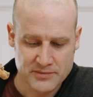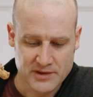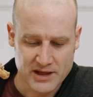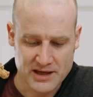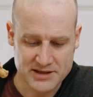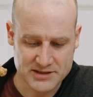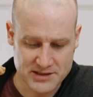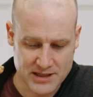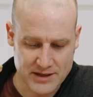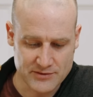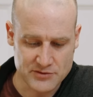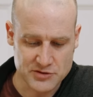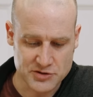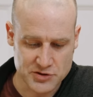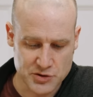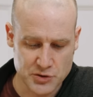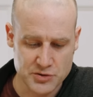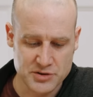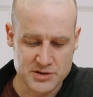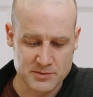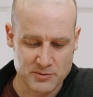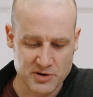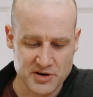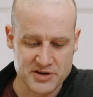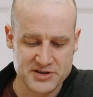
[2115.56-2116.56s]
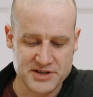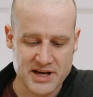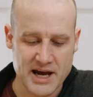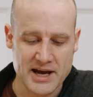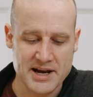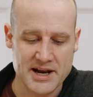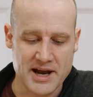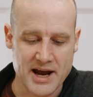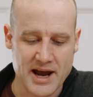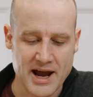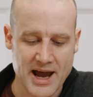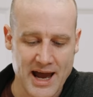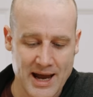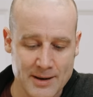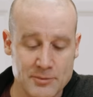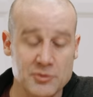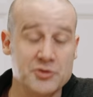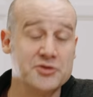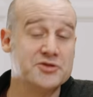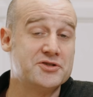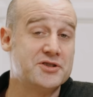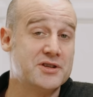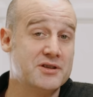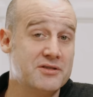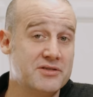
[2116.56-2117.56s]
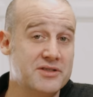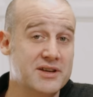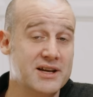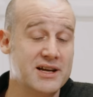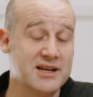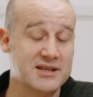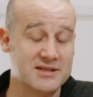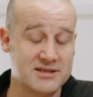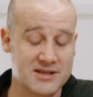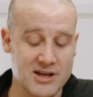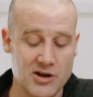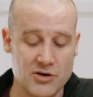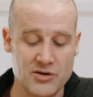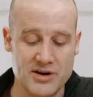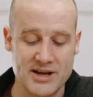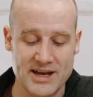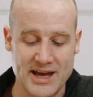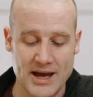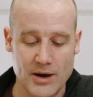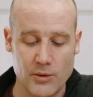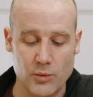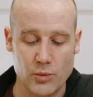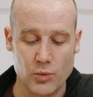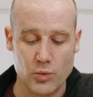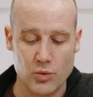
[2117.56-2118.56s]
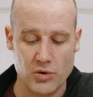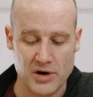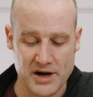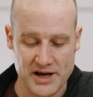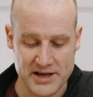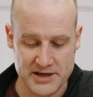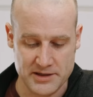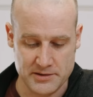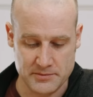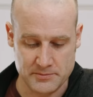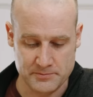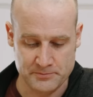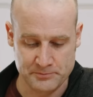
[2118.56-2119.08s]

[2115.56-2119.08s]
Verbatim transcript: has given two to Montana. Hamilton thinks they only get one.